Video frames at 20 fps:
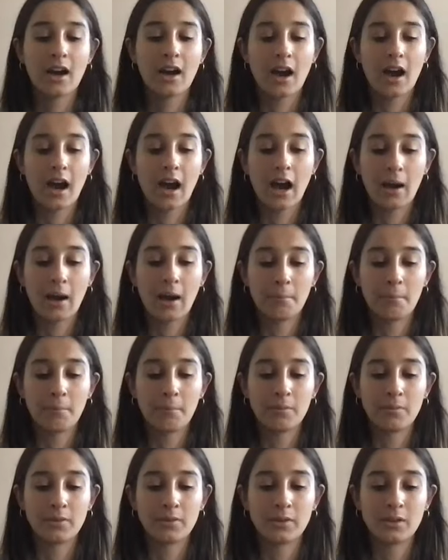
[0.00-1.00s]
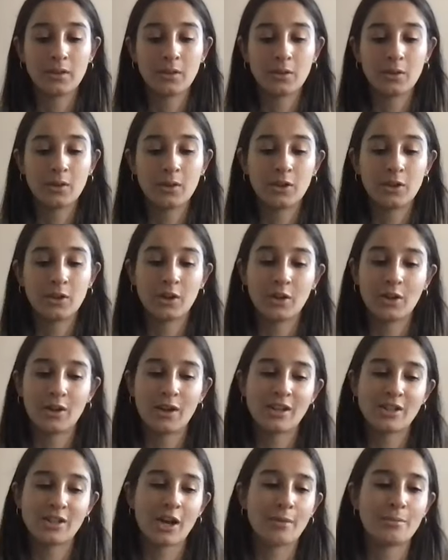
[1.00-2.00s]

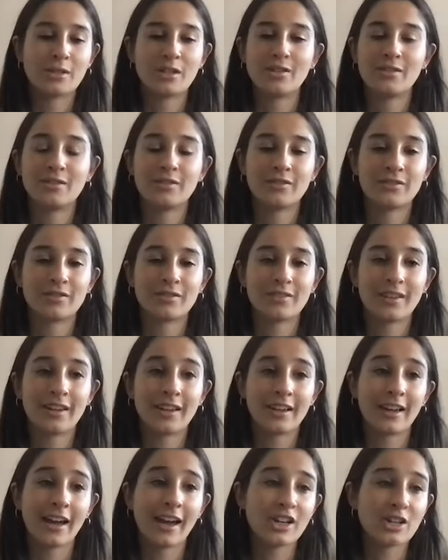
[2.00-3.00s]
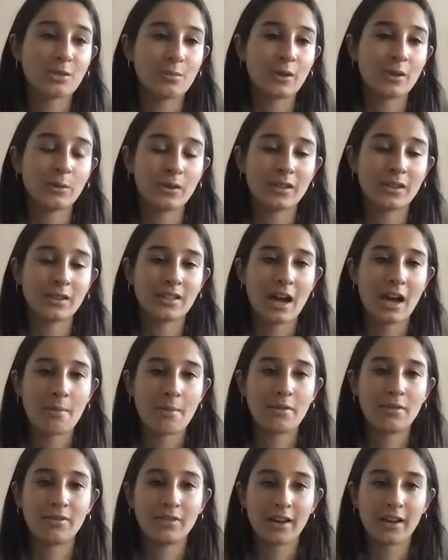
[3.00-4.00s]
In terms of engagement with the type
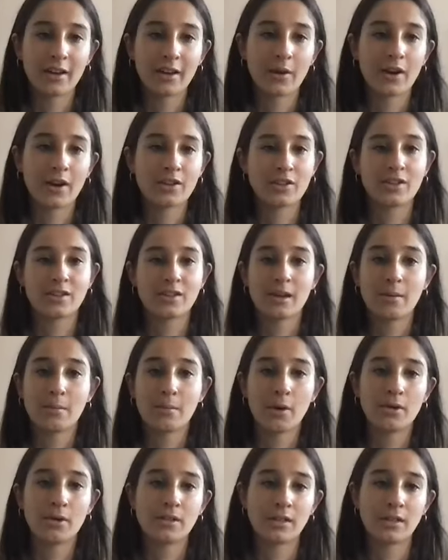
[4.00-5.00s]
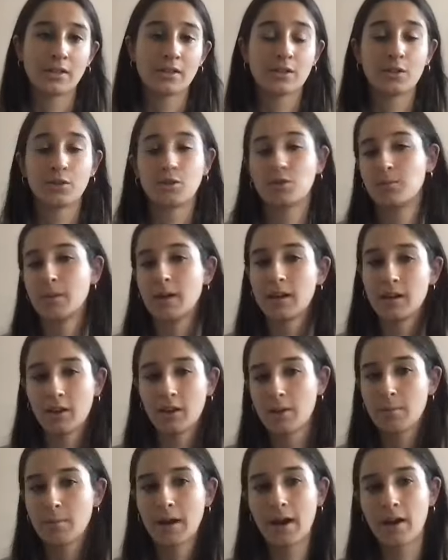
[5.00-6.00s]
of like questions I'm posing on social media
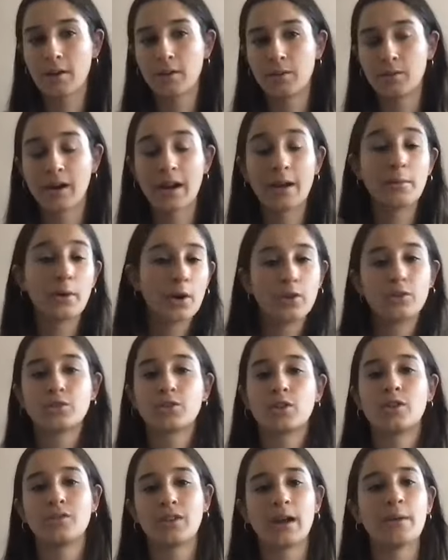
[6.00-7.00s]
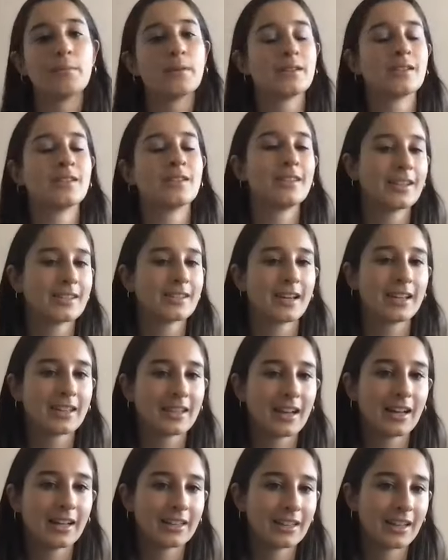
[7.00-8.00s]
about rape culture and rapists and things like
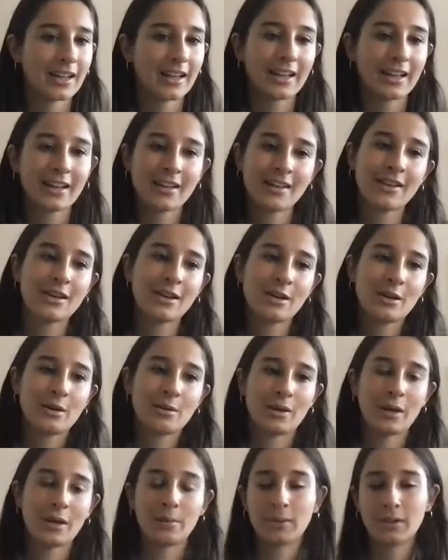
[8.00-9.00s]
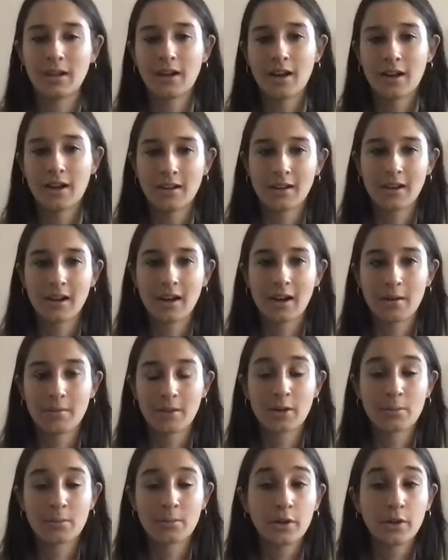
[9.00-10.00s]
that, like, people aren't they're
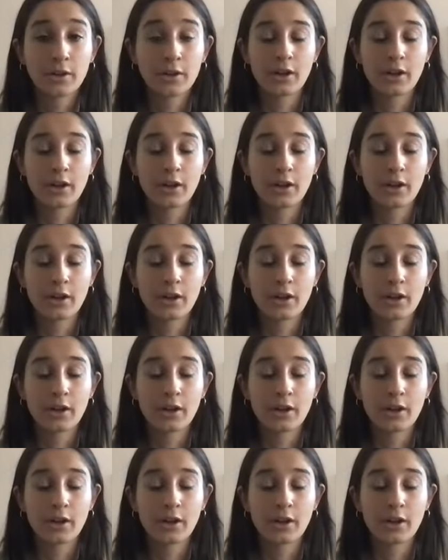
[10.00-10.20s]
not bored of the